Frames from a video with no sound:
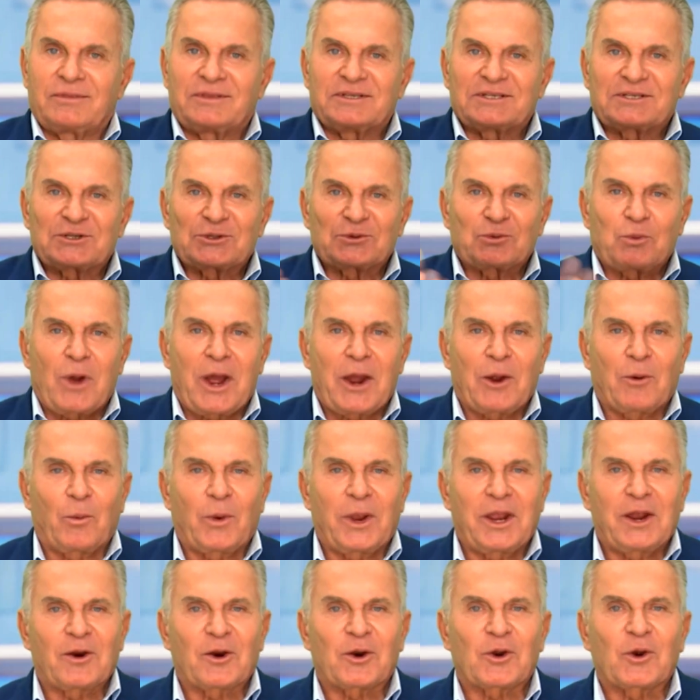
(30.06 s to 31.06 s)
this is why
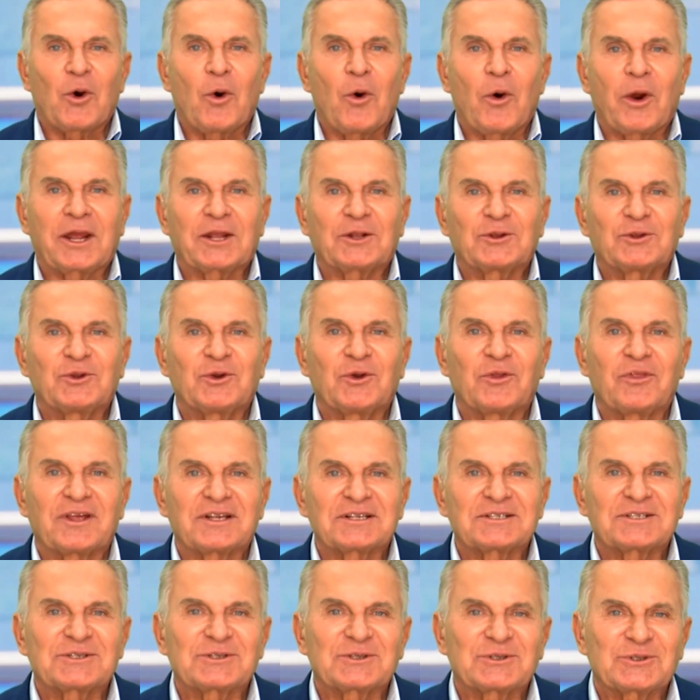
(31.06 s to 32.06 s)
we are going to
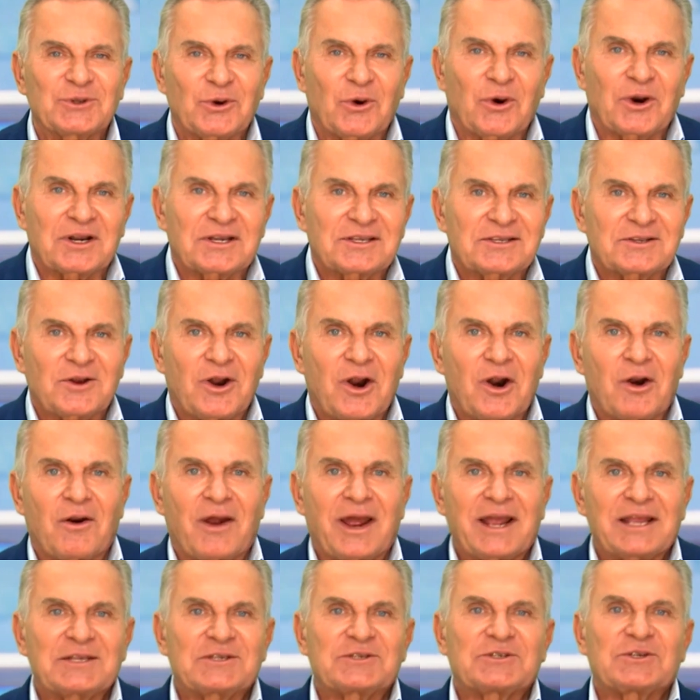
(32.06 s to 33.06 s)
the source. All
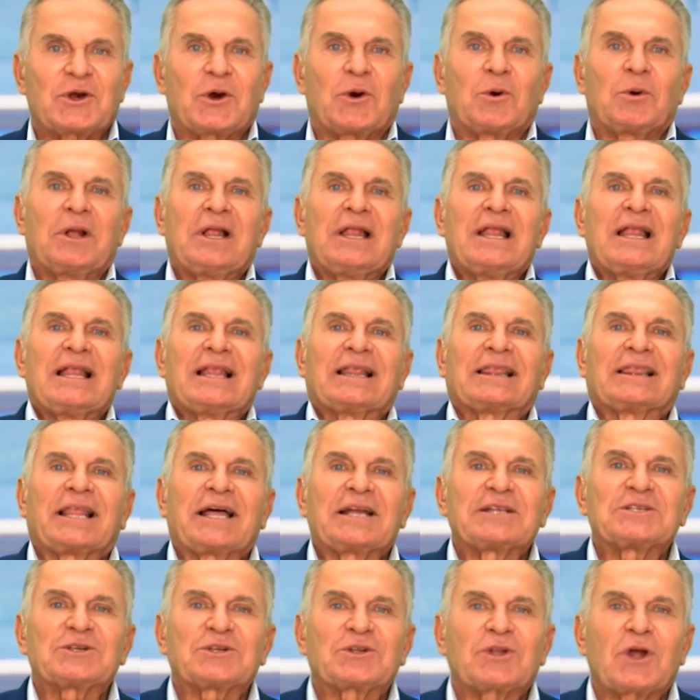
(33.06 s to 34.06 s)
right, so
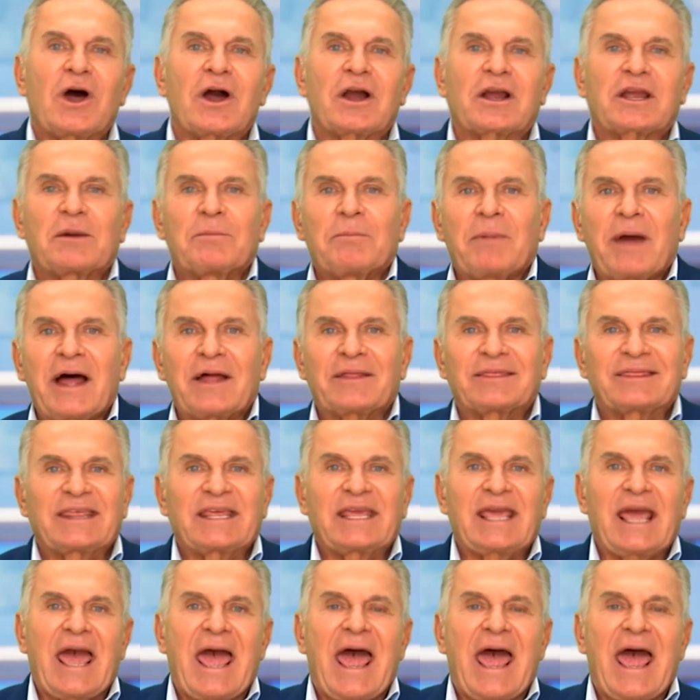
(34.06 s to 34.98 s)
let's talk about the